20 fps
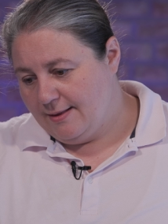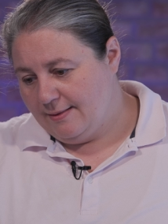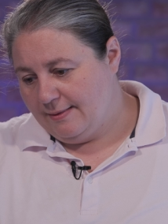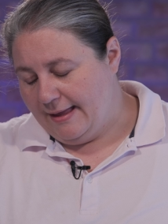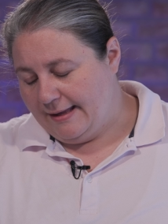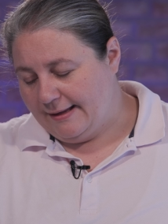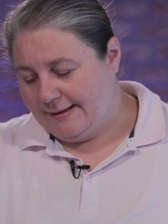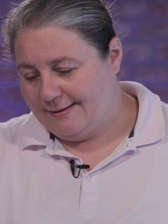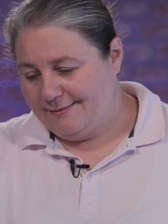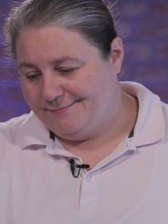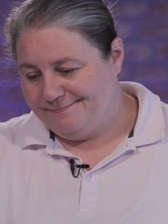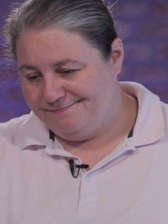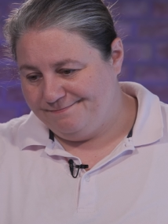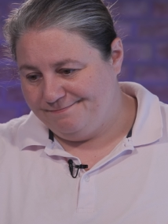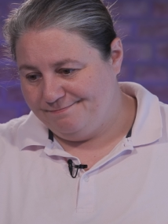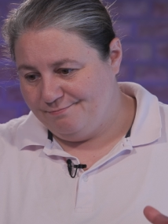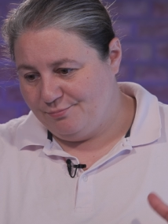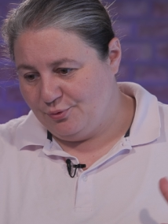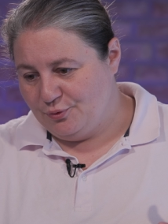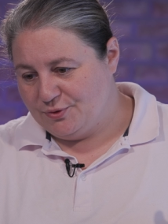like
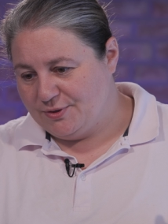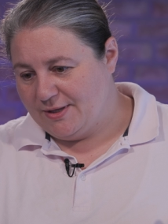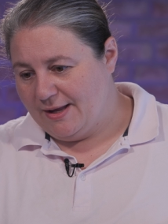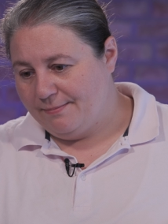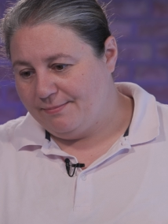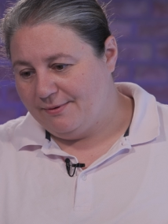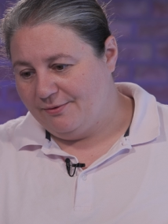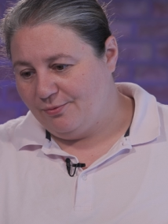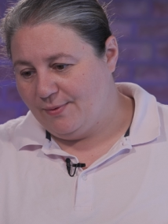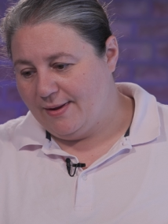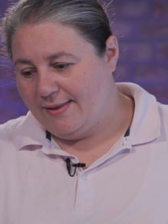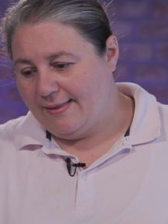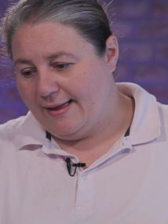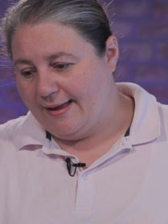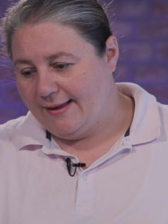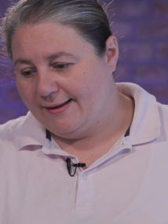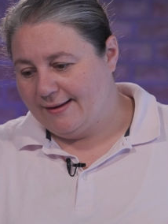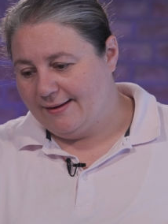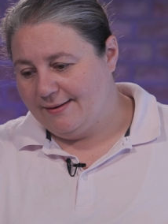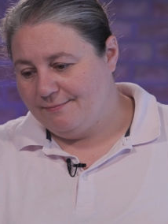boost up, if we
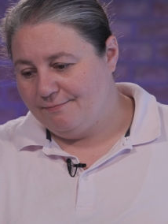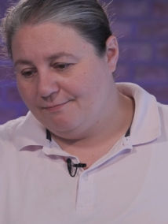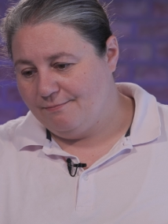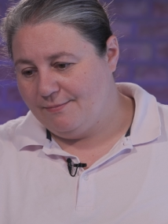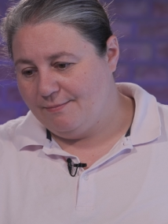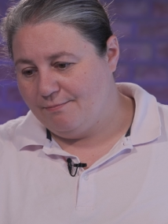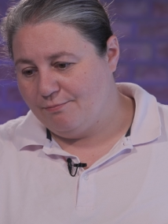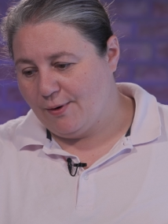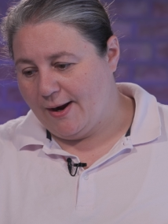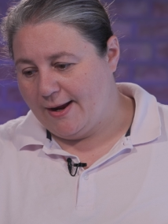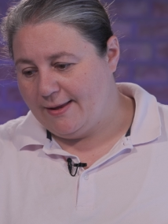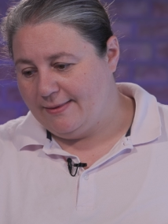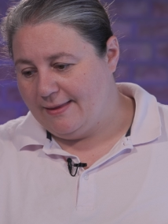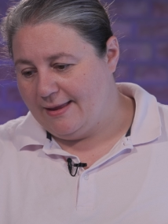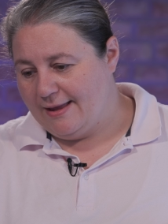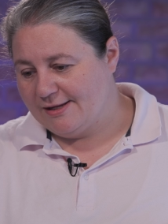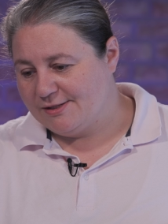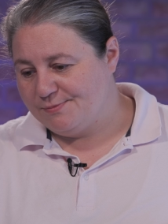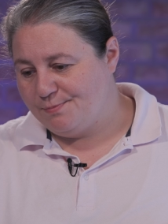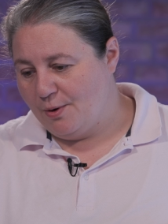like brighten
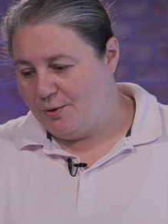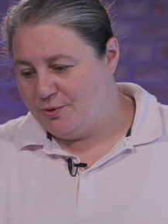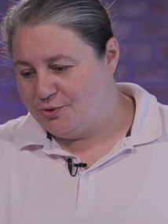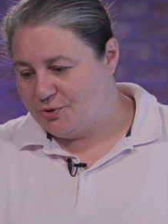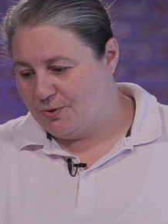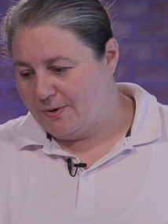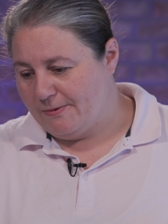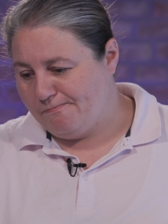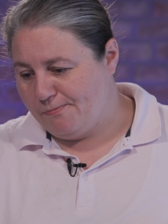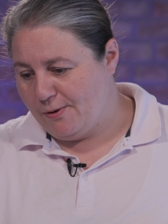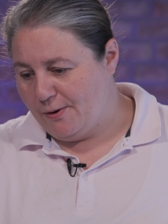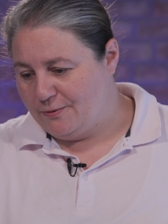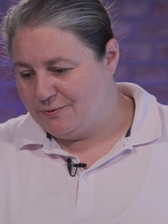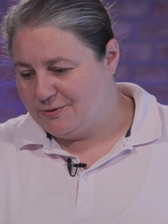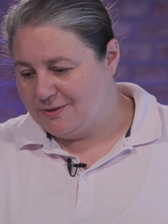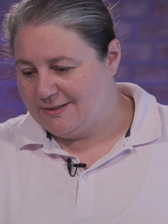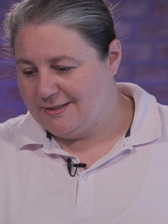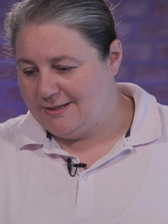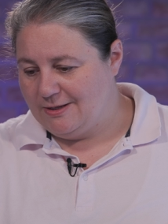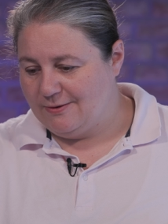the exposure in
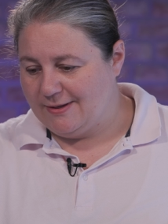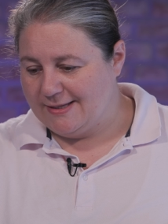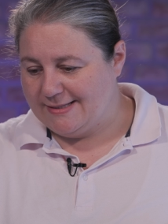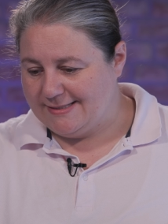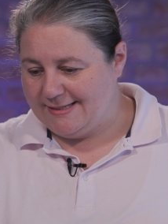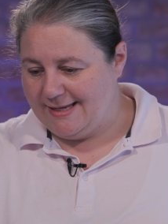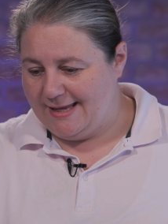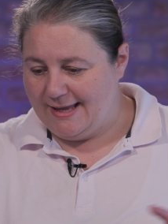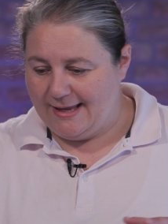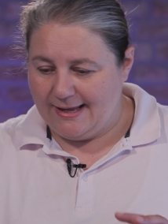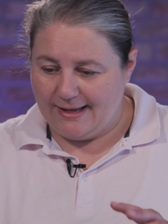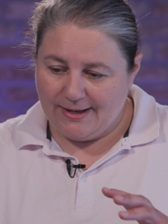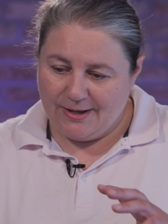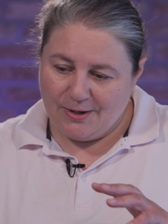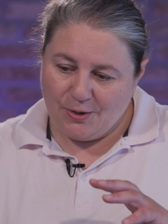post, you can see